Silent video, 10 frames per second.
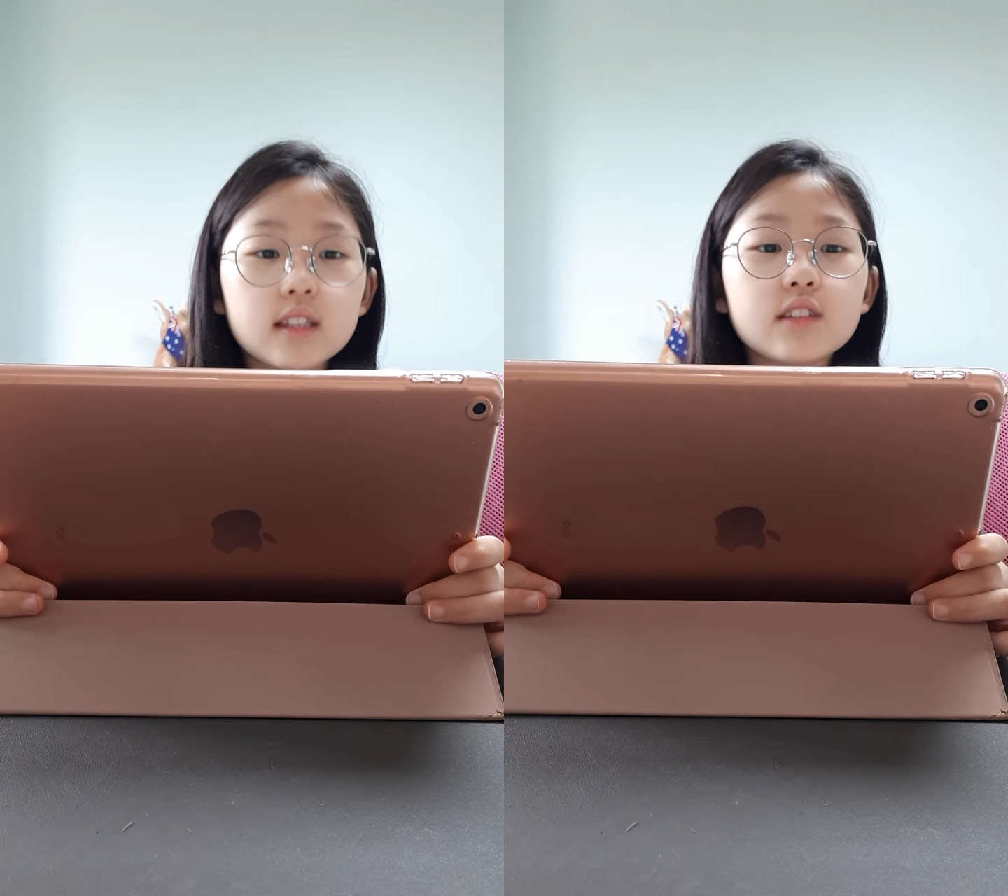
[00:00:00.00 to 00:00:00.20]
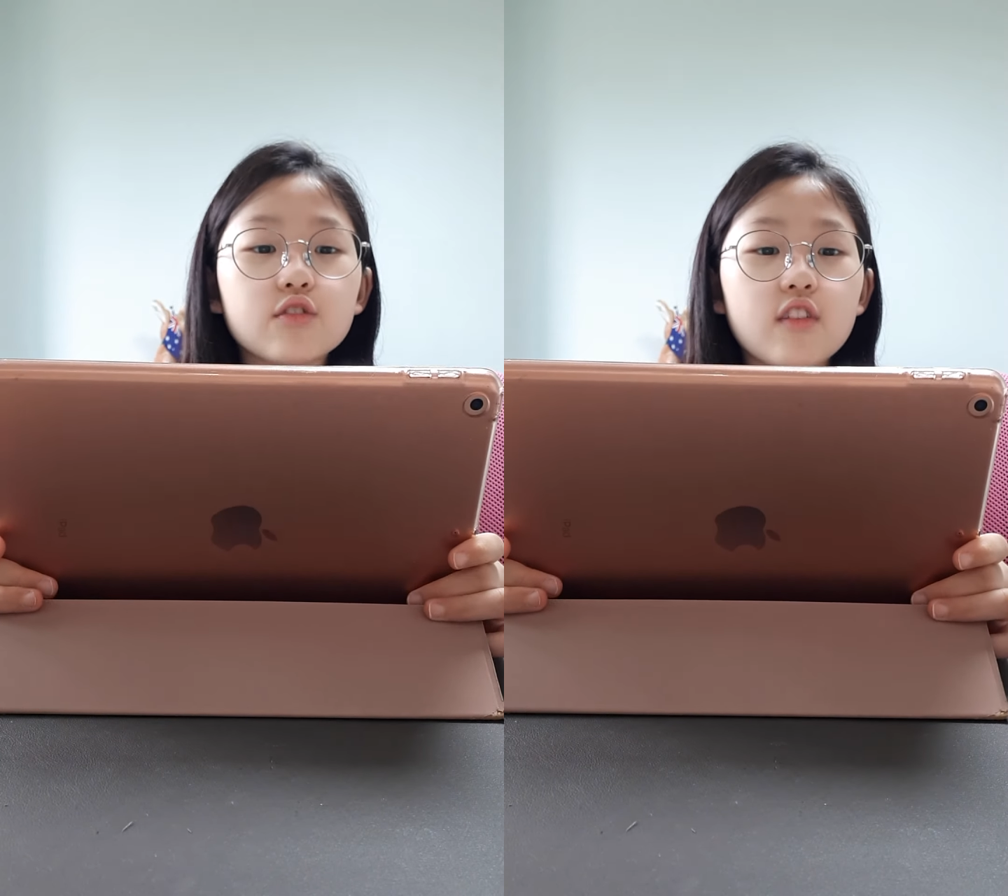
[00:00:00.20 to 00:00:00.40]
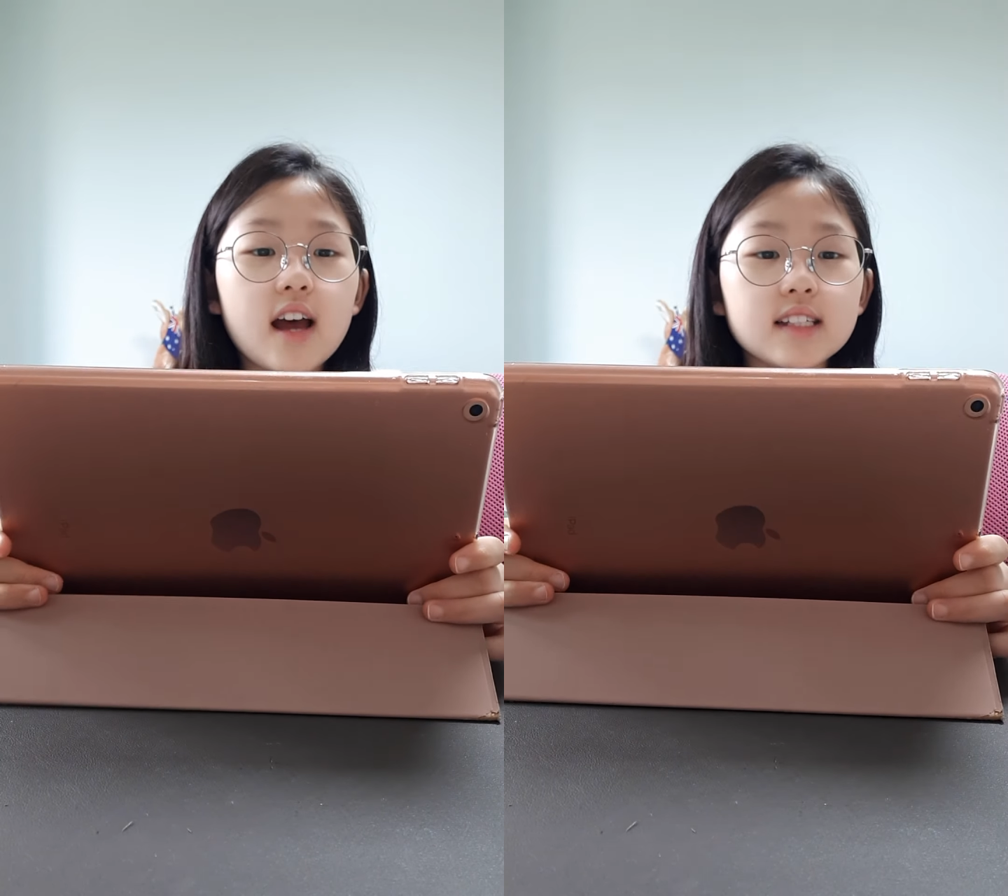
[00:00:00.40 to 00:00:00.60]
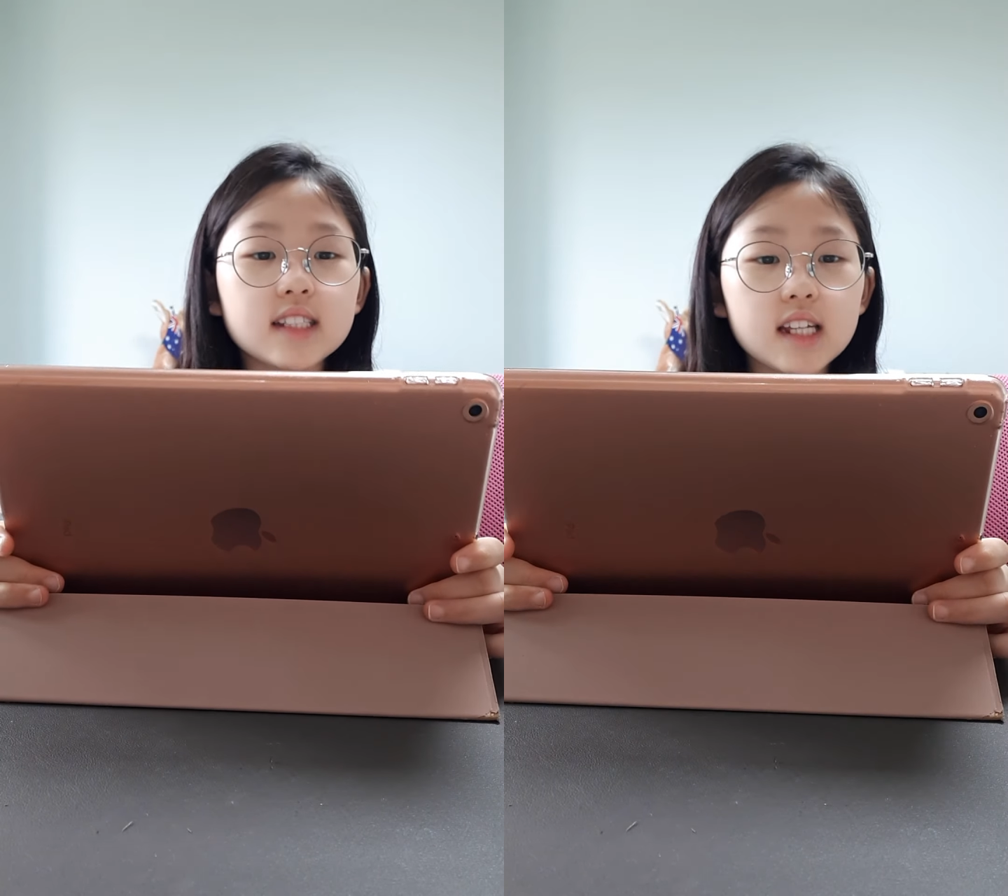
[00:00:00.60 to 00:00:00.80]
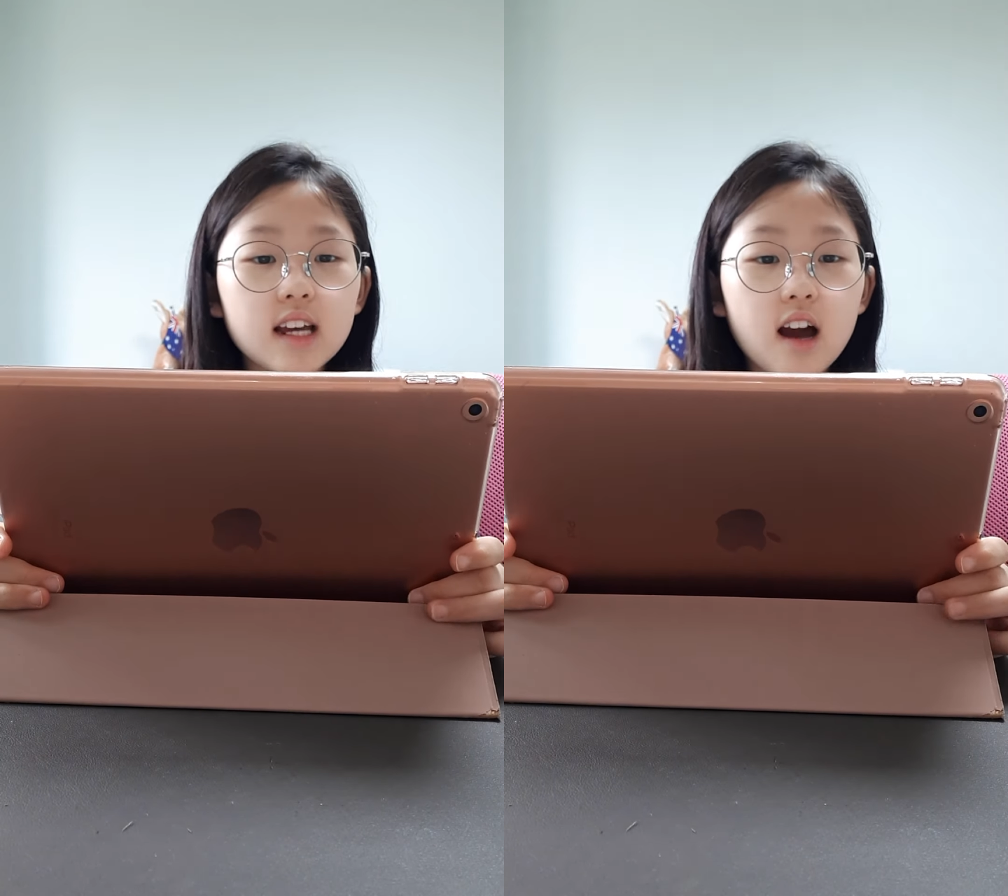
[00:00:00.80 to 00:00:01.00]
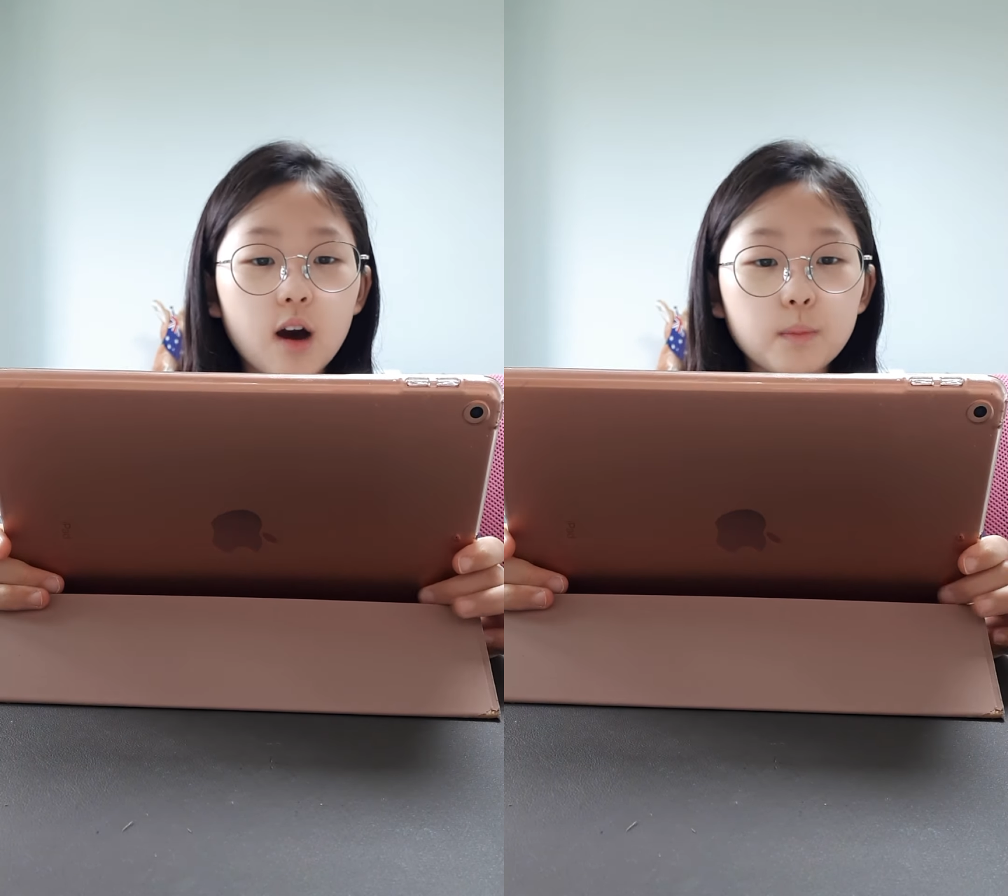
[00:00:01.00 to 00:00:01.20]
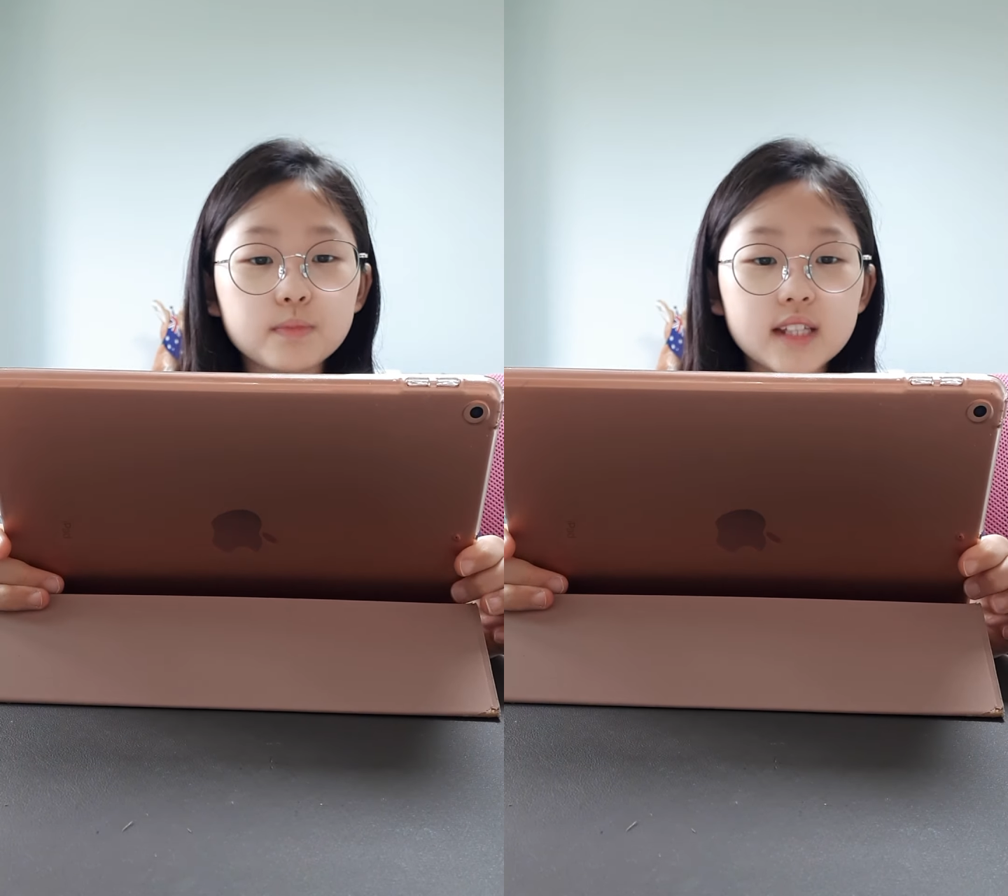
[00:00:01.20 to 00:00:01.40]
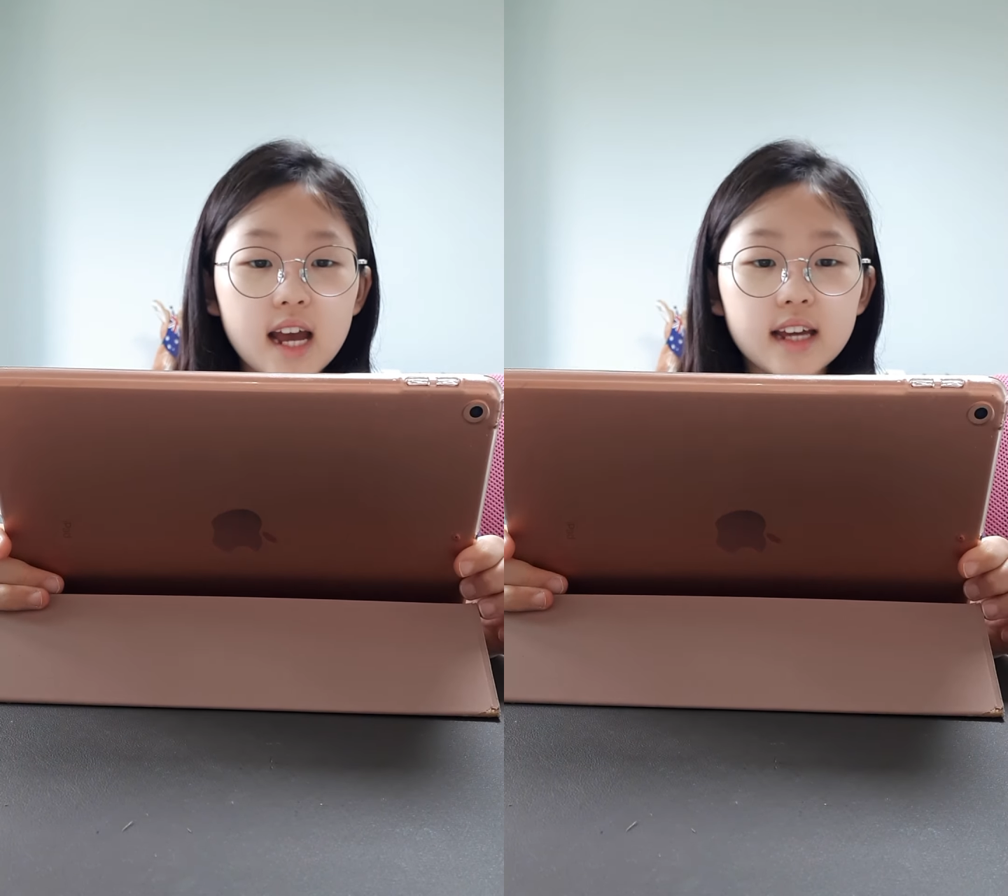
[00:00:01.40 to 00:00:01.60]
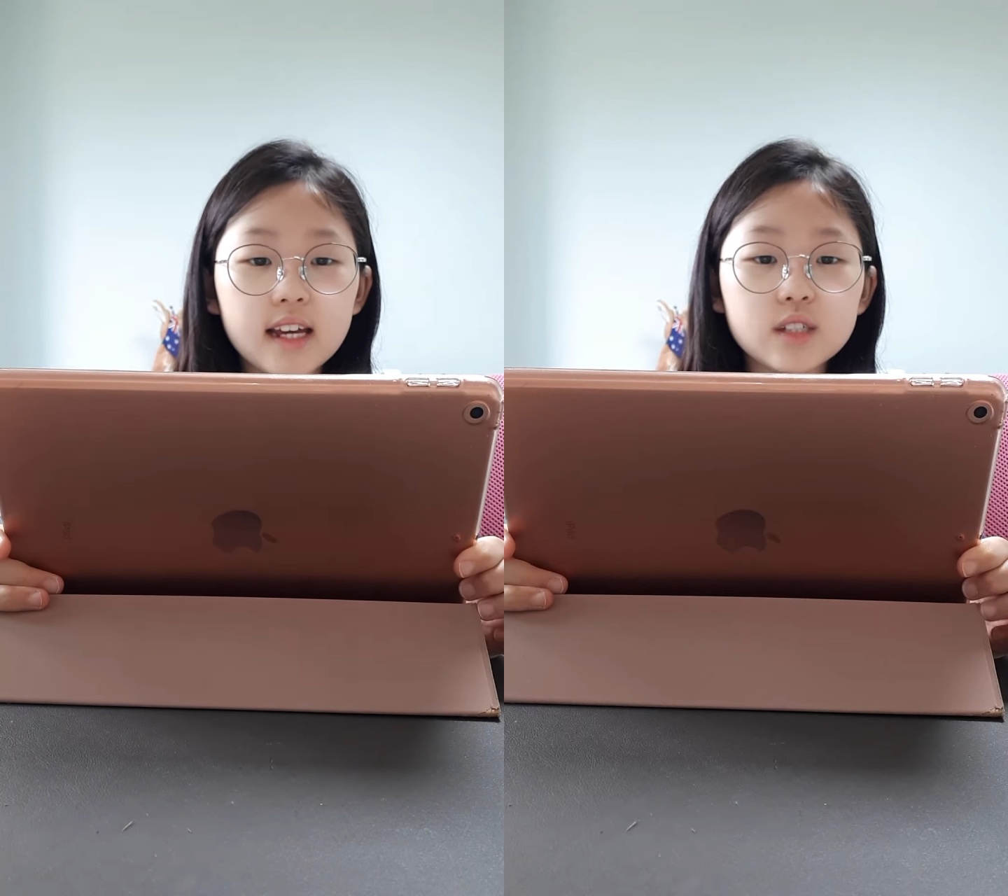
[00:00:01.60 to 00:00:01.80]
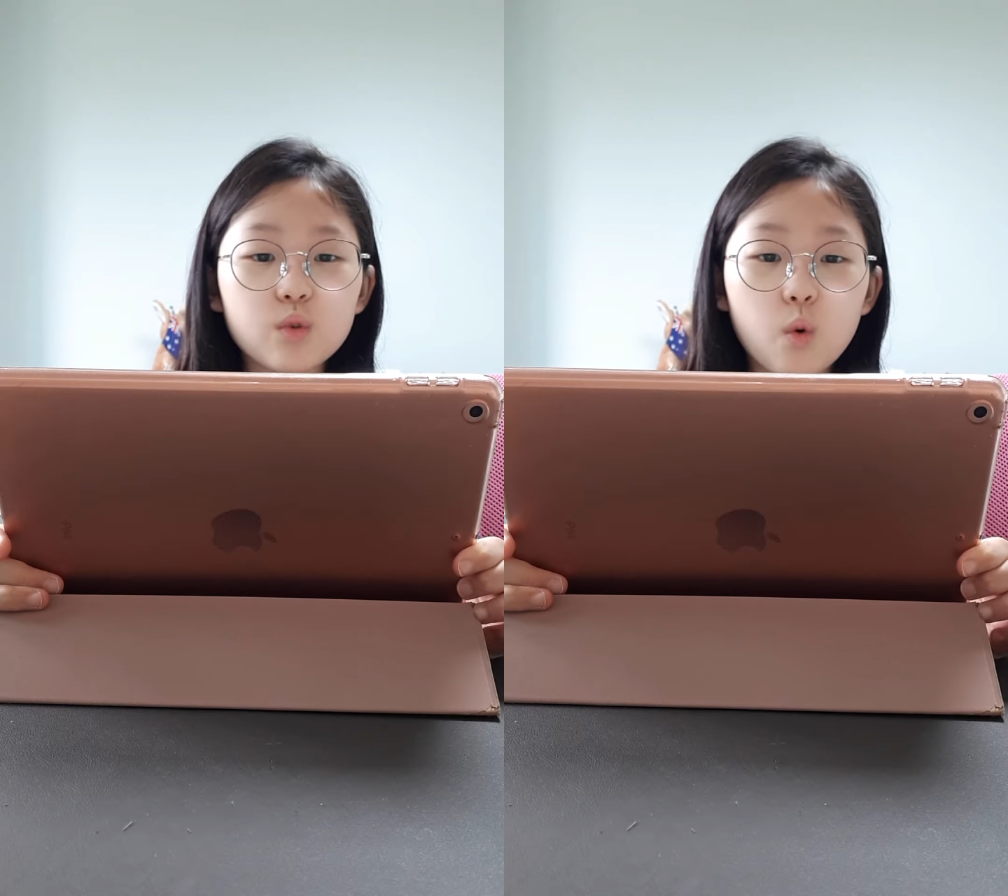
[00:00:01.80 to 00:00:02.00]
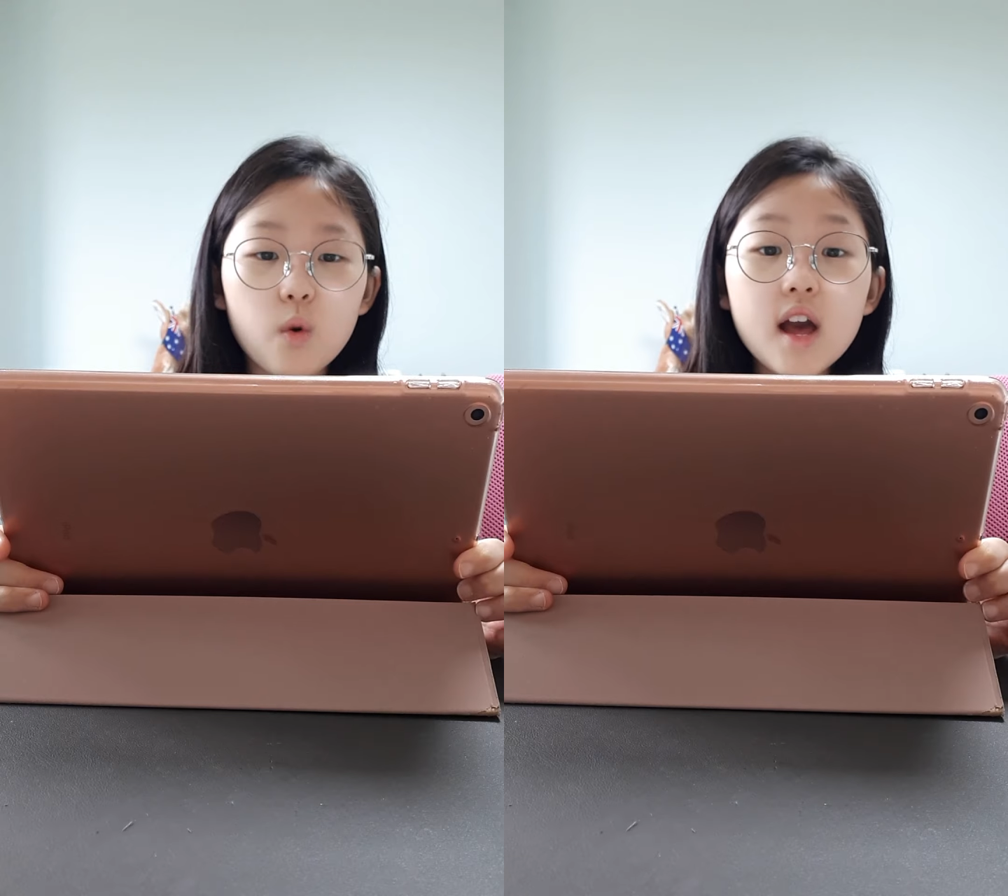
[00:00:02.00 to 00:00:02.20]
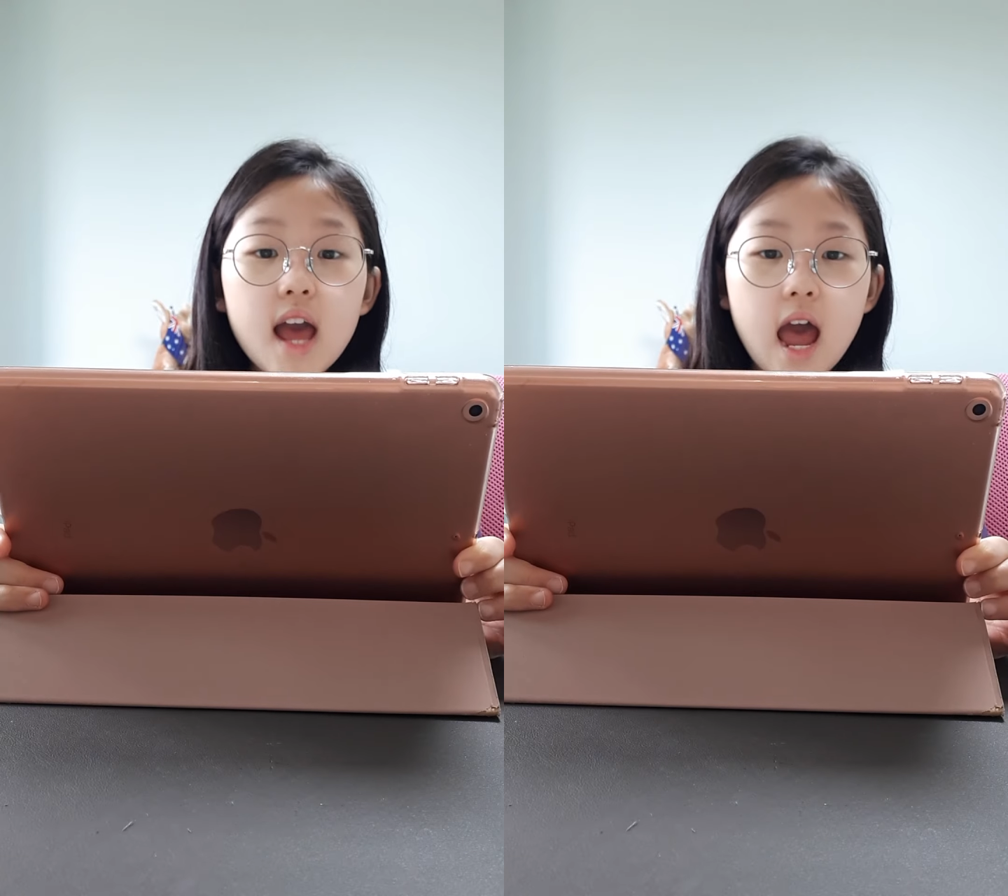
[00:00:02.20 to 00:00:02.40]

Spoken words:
dressing up day at school?